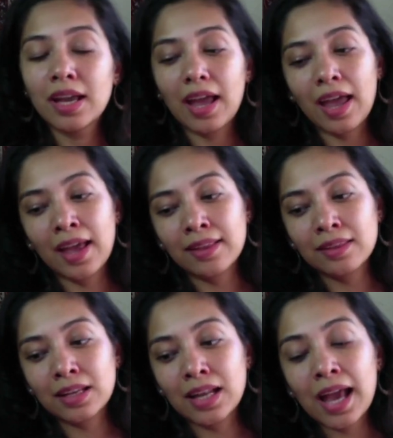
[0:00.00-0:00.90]
and
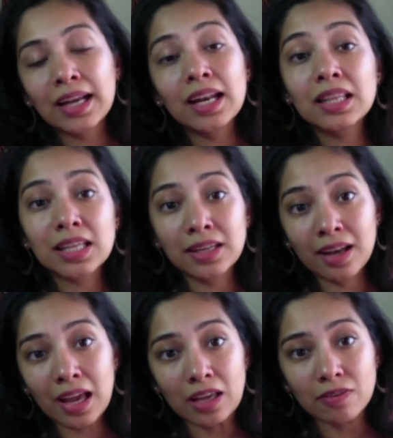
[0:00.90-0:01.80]
they lack nothing in
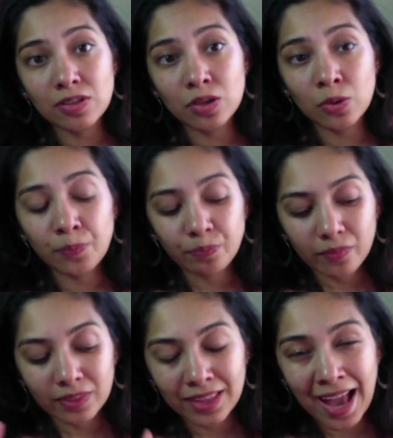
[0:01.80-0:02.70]
life. So
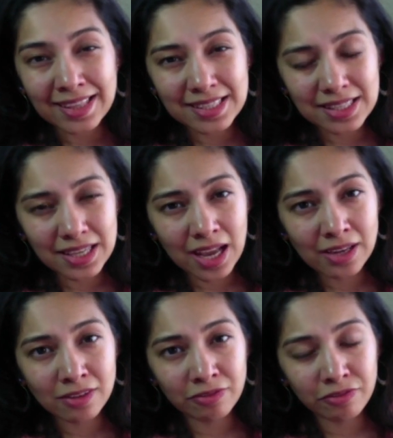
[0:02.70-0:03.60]
that's the
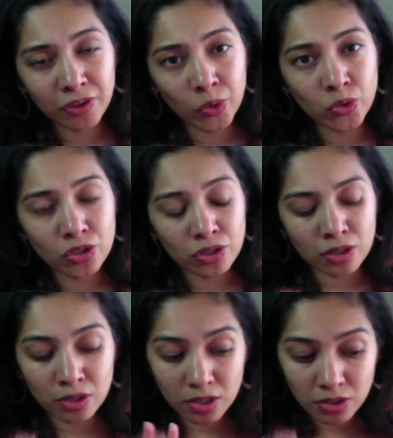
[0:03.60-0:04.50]
kind of
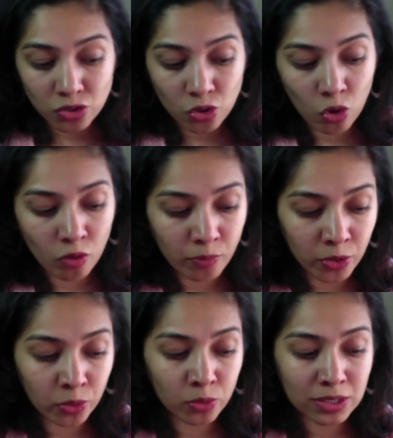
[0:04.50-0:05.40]
future
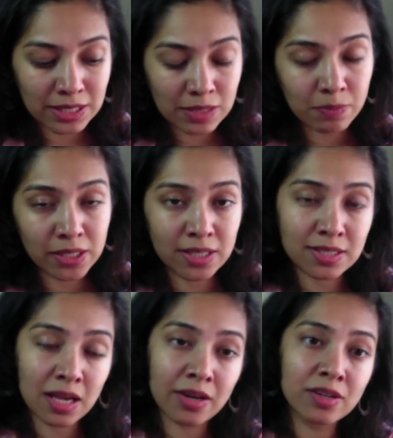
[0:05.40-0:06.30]
Scorpio deeply
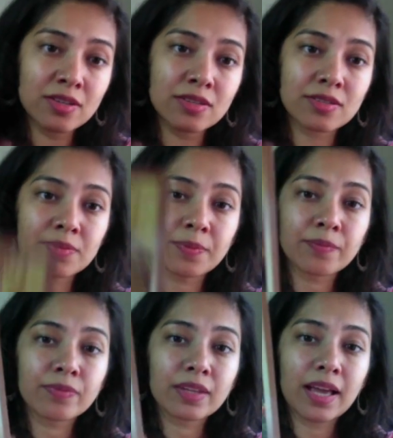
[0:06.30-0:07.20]
desires.
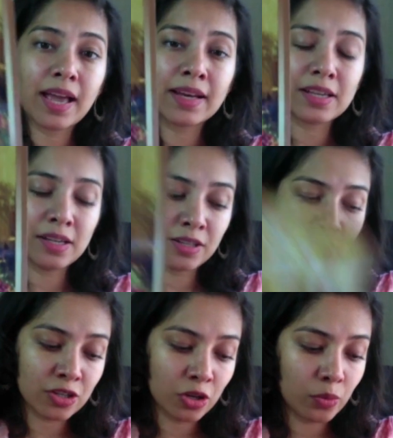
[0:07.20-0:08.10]
And here
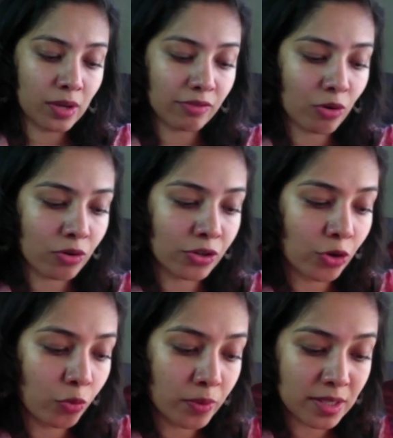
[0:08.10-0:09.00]
you go, we have
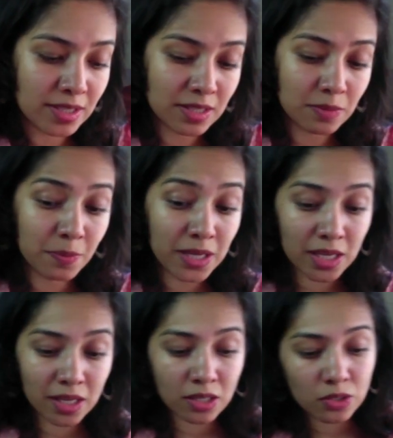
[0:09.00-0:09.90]
cornucopia
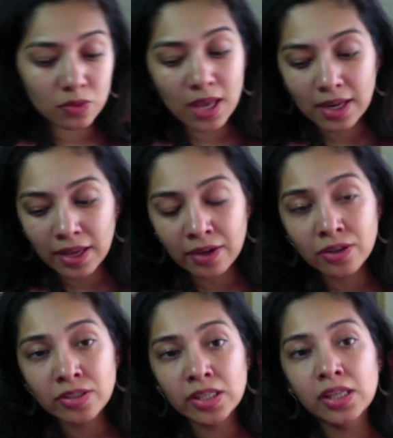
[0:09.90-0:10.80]
speaking to that
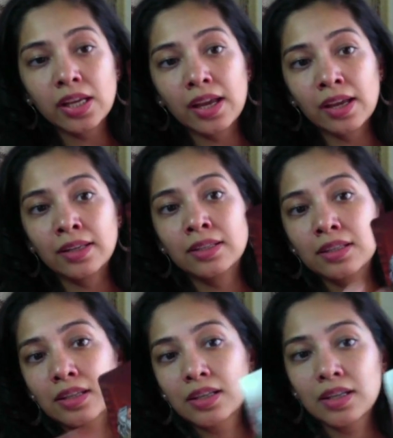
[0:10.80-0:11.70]
energy, and
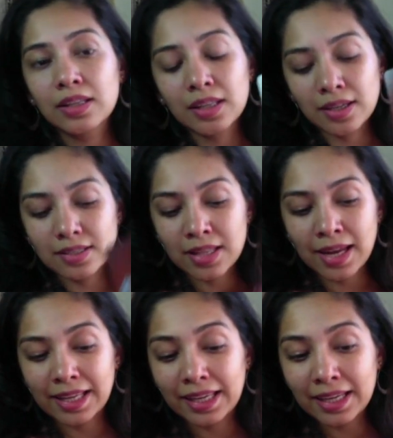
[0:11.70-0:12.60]
there's
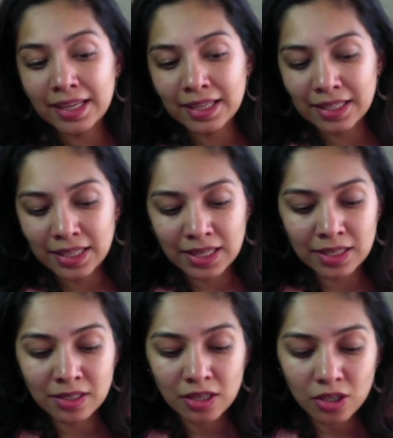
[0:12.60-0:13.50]
that healing
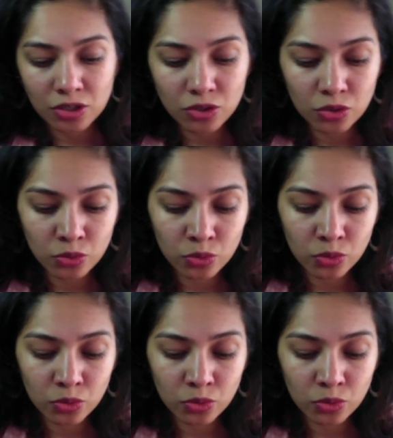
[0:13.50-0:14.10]
needed to